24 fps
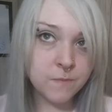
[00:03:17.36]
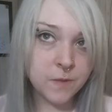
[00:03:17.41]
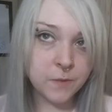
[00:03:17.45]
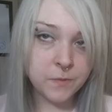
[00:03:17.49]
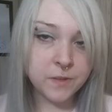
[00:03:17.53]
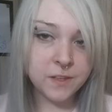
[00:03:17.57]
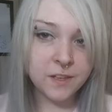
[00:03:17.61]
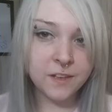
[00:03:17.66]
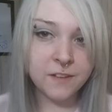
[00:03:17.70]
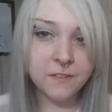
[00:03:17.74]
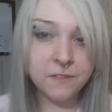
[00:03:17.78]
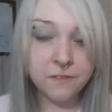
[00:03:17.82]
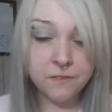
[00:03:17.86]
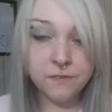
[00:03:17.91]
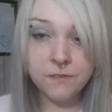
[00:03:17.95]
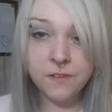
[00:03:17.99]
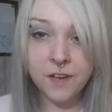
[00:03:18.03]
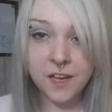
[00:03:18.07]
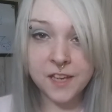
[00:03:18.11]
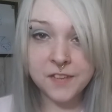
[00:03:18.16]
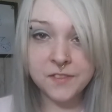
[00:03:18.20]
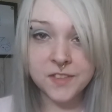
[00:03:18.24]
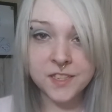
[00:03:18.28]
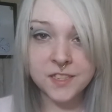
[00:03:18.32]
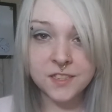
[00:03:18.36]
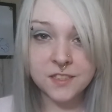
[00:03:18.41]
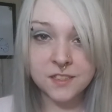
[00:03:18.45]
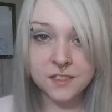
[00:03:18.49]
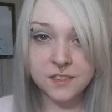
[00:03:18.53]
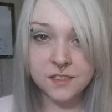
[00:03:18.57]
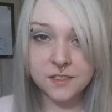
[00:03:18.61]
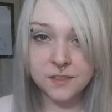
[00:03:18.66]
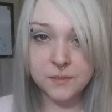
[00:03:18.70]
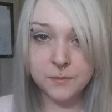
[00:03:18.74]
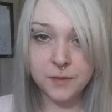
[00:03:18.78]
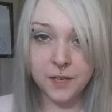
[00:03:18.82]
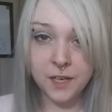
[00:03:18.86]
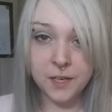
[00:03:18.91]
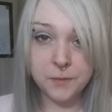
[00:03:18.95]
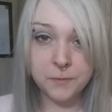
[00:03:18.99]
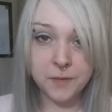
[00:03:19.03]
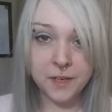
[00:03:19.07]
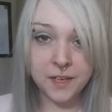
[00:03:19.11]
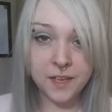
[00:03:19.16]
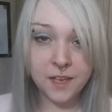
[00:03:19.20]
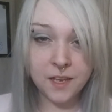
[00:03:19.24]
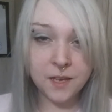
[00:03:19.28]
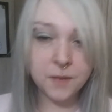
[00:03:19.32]
maybe like five inches
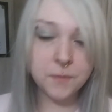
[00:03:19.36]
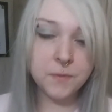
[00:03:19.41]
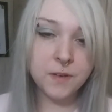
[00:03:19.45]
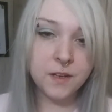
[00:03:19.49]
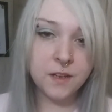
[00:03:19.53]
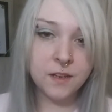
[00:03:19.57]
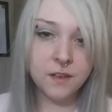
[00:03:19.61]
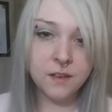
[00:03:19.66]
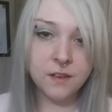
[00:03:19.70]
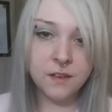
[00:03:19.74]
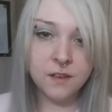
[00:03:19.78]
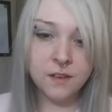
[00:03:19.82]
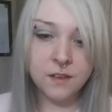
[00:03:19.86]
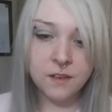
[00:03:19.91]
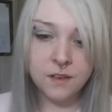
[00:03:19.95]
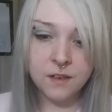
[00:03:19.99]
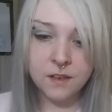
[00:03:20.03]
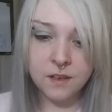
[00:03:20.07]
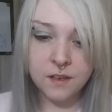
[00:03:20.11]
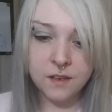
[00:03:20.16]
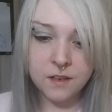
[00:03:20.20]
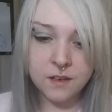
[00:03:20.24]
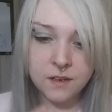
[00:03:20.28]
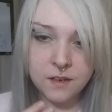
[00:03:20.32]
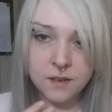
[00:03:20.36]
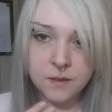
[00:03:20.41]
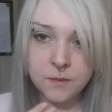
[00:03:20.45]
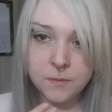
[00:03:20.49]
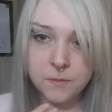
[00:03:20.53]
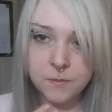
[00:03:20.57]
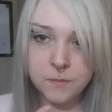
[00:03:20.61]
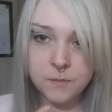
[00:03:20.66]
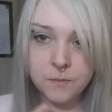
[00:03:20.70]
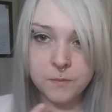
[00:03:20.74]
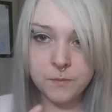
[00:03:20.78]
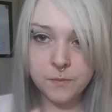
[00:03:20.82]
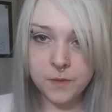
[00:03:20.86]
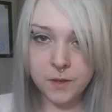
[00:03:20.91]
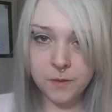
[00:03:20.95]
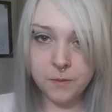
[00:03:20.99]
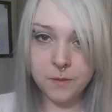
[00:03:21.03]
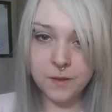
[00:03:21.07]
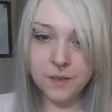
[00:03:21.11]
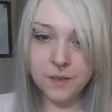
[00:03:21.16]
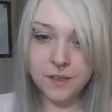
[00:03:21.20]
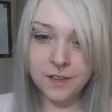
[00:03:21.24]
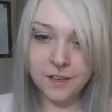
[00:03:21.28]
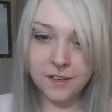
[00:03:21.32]
behind my camera and I'm
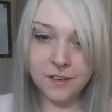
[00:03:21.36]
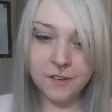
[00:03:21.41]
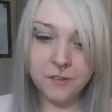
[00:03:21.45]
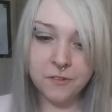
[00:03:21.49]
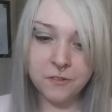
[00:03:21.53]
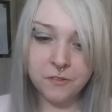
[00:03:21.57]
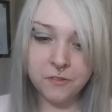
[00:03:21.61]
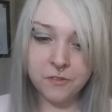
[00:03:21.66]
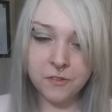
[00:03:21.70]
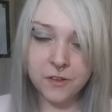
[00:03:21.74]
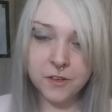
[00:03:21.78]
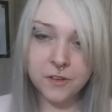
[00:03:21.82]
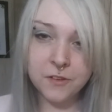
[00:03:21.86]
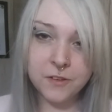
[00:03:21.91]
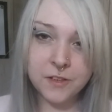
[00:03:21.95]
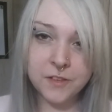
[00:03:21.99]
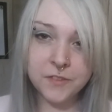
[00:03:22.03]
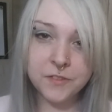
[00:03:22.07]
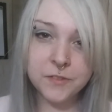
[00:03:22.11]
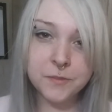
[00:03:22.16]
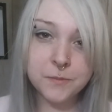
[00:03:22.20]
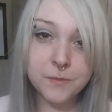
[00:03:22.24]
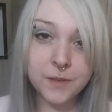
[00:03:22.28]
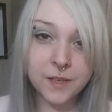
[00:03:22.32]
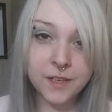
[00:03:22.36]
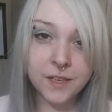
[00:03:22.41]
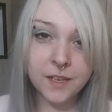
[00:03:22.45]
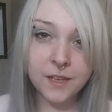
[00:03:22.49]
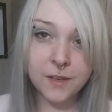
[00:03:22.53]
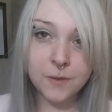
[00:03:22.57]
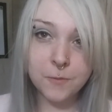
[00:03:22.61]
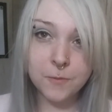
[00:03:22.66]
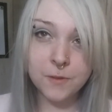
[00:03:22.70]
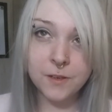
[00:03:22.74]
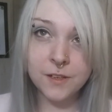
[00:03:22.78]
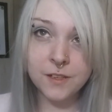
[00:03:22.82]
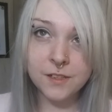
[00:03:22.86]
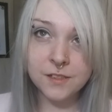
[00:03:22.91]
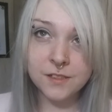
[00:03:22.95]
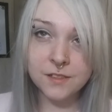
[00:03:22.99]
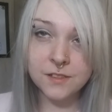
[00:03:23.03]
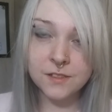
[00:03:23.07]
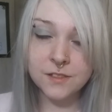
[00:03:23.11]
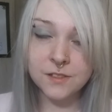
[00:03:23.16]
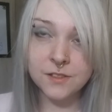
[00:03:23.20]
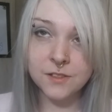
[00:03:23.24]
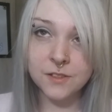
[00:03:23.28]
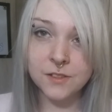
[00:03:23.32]
maybe like a foot away from my
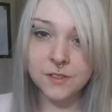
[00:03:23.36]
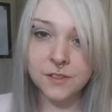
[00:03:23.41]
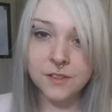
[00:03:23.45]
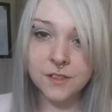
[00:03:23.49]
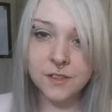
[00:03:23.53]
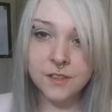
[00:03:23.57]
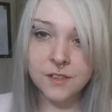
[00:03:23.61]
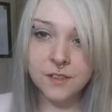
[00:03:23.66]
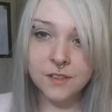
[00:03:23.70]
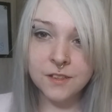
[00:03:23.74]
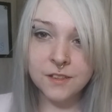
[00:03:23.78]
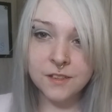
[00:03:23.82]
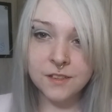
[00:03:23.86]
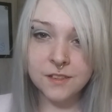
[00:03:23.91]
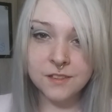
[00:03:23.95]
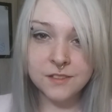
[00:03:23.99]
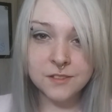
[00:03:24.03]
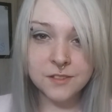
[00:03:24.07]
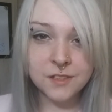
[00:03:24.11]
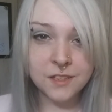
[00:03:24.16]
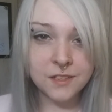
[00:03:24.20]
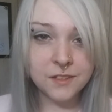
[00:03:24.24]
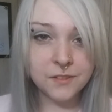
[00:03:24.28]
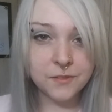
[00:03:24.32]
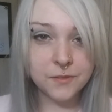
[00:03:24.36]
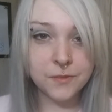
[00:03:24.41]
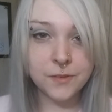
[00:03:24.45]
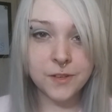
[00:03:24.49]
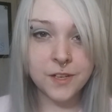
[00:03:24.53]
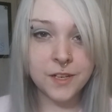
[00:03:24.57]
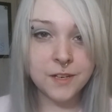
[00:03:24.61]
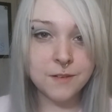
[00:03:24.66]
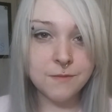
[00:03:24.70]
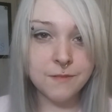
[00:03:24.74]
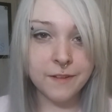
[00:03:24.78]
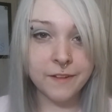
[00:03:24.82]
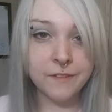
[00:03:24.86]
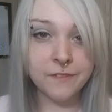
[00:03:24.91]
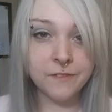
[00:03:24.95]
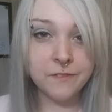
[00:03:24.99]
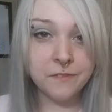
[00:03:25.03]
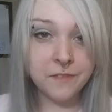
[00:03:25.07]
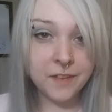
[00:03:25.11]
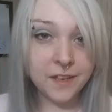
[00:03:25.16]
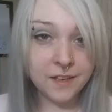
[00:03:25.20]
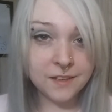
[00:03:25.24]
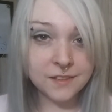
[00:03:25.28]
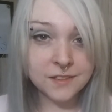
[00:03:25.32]
camera so it's kind of right in my
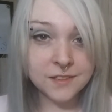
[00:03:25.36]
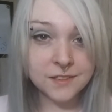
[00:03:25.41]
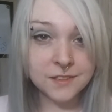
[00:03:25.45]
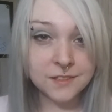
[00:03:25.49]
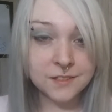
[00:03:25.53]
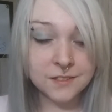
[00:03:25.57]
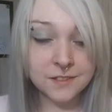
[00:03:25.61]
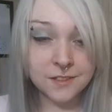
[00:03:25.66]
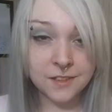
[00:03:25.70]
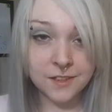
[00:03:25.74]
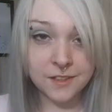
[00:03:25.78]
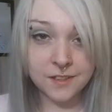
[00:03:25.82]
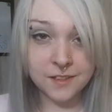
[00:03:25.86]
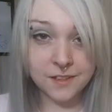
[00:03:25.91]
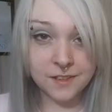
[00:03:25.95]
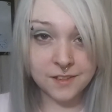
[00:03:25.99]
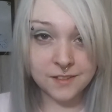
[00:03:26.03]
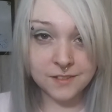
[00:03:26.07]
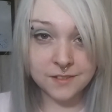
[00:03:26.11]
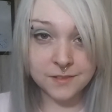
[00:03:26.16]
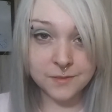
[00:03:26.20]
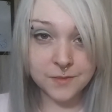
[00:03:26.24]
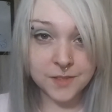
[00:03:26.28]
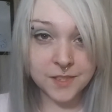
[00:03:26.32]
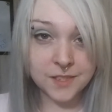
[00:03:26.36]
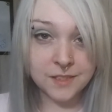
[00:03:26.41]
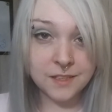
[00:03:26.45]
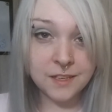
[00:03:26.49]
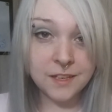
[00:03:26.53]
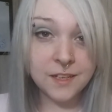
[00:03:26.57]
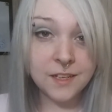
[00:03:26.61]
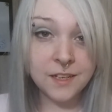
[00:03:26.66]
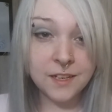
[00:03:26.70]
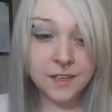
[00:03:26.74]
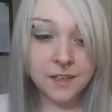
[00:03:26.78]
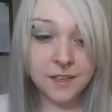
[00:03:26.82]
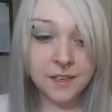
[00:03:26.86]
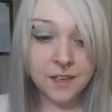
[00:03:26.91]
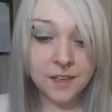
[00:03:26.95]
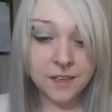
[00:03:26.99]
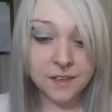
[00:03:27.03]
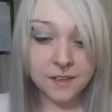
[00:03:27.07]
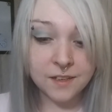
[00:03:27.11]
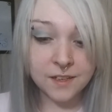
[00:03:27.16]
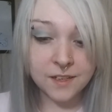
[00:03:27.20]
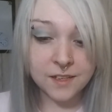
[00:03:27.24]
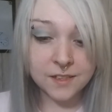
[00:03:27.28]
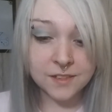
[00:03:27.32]
face trying to get some good lighting
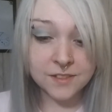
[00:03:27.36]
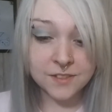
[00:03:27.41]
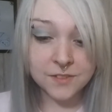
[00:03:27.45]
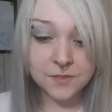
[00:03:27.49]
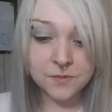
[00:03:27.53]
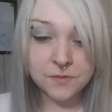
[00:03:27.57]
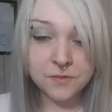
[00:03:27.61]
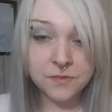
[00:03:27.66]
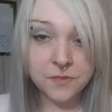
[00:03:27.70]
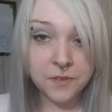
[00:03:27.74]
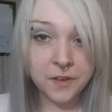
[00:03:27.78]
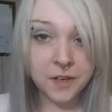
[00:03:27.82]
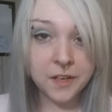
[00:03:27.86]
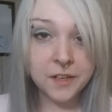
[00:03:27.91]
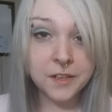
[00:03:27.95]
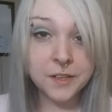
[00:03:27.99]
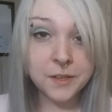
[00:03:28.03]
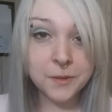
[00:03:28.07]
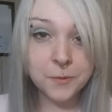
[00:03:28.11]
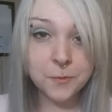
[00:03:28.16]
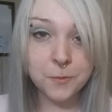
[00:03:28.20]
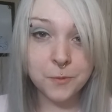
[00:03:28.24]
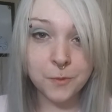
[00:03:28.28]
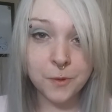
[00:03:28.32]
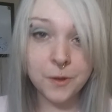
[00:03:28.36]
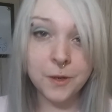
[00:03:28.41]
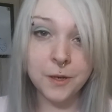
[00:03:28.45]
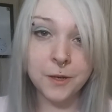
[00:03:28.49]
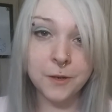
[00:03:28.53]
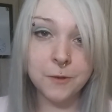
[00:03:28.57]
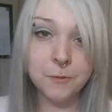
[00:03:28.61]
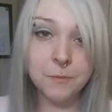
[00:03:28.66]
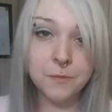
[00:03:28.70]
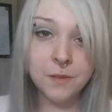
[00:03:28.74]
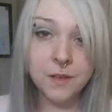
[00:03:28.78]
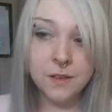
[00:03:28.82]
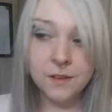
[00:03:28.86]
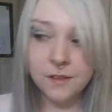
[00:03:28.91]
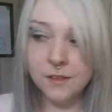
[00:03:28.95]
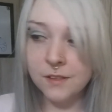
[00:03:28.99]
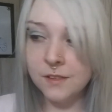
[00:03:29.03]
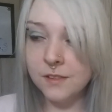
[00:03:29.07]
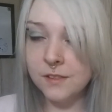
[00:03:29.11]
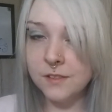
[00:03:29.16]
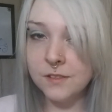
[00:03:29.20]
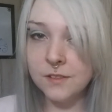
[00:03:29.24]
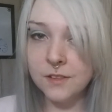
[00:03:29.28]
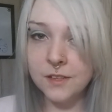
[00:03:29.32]
and it gets very warm
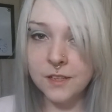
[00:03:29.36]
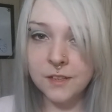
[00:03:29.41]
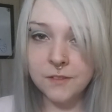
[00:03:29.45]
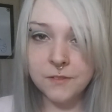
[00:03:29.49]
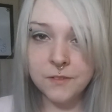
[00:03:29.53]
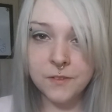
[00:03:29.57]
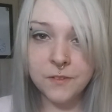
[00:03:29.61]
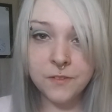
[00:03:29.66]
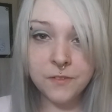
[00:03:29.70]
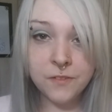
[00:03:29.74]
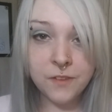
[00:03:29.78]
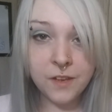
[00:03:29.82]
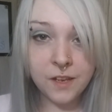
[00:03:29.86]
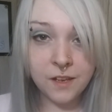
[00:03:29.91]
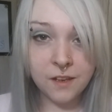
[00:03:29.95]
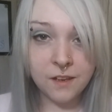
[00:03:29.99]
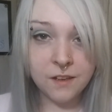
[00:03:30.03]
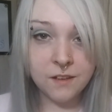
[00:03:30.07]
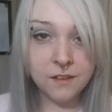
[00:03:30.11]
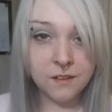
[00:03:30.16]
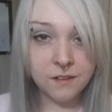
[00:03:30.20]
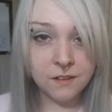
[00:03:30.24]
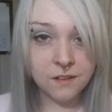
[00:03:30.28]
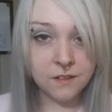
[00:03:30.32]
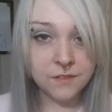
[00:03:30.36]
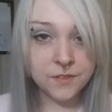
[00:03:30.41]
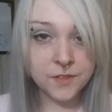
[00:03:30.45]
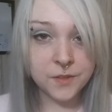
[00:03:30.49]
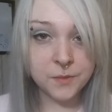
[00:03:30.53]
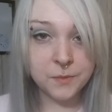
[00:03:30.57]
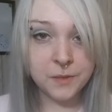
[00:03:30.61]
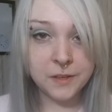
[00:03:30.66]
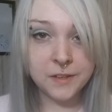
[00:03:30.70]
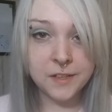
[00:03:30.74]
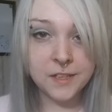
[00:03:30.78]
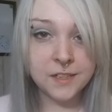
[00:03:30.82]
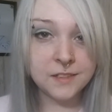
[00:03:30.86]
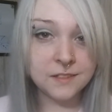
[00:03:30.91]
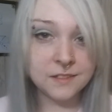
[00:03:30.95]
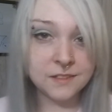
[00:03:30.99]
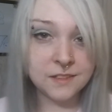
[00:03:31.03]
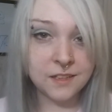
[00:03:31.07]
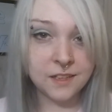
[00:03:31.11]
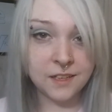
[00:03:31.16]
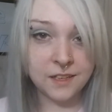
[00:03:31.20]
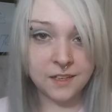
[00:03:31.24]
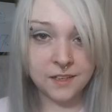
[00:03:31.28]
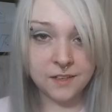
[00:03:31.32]
so I have a fan off to my right
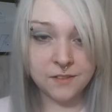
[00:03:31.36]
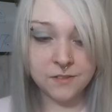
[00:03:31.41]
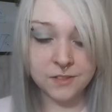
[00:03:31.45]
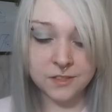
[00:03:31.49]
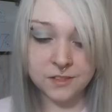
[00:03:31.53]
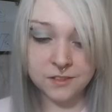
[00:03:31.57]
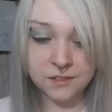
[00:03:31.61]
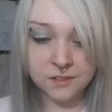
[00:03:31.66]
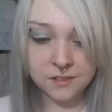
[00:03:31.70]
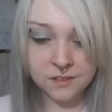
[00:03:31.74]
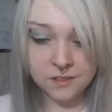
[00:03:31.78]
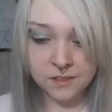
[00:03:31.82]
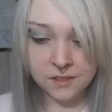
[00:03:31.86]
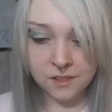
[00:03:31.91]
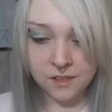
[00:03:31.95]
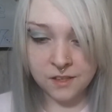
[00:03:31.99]
side which